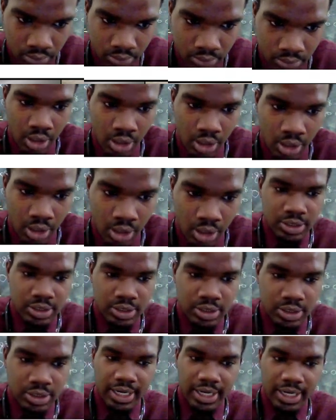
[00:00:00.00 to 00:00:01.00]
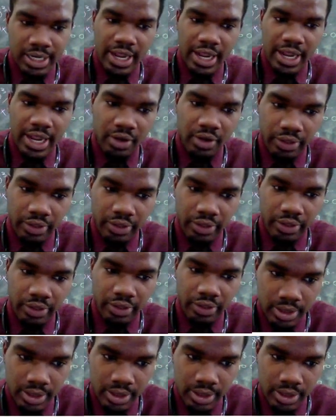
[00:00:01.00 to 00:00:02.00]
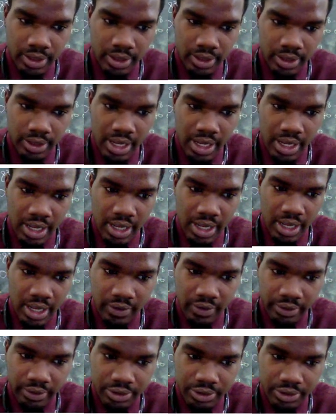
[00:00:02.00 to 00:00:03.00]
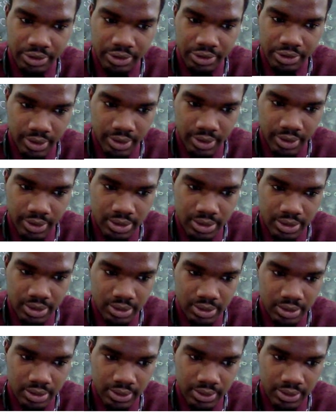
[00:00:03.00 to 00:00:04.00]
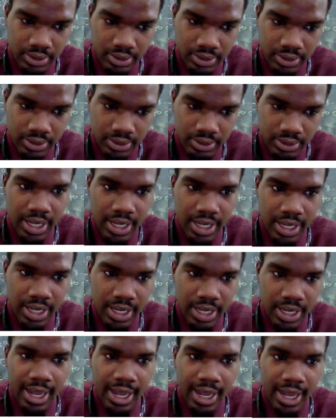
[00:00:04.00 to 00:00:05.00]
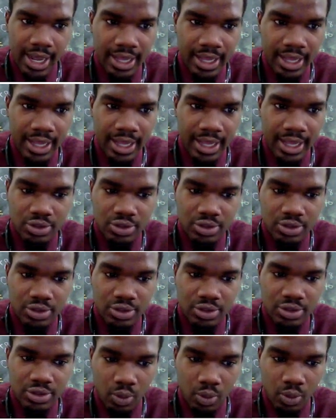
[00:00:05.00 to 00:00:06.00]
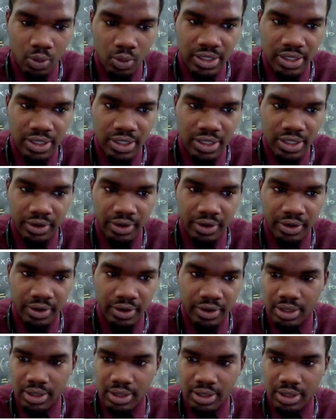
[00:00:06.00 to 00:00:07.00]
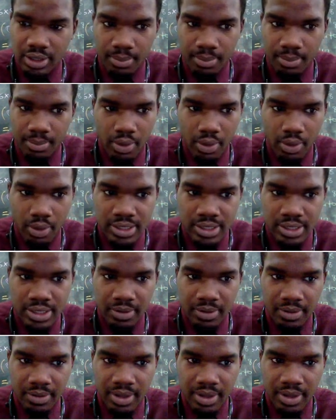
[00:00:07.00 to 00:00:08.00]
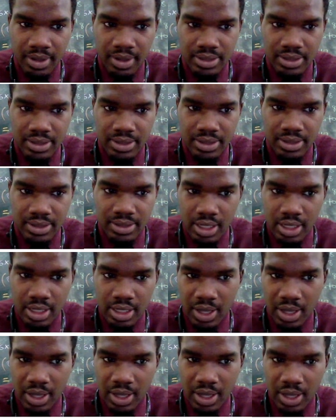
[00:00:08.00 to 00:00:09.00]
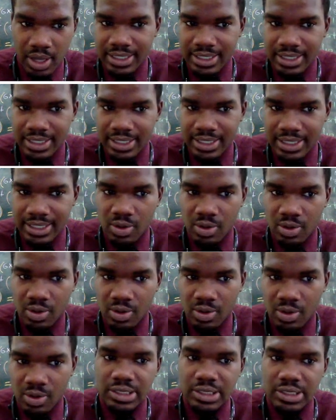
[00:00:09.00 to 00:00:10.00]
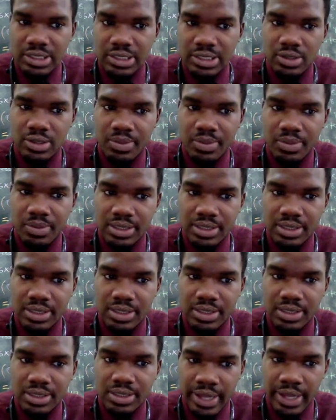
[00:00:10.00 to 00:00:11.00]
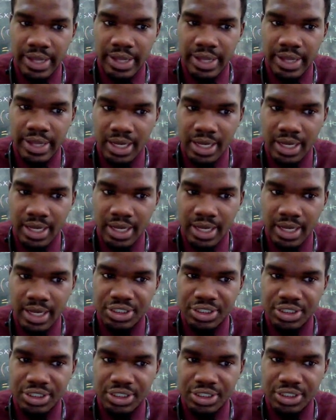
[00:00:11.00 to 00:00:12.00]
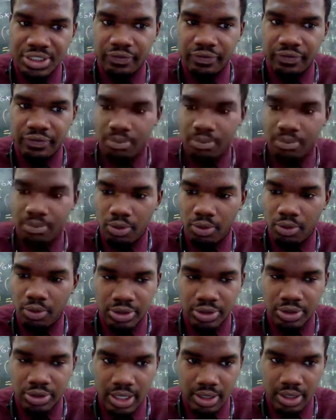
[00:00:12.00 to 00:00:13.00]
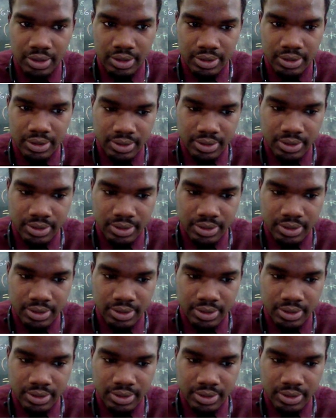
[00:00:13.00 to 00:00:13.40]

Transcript: Because look at every other choice. Every other choice, right, has two different points for the base. So at least 2 points must be the same. So M and N is shared for both triangles.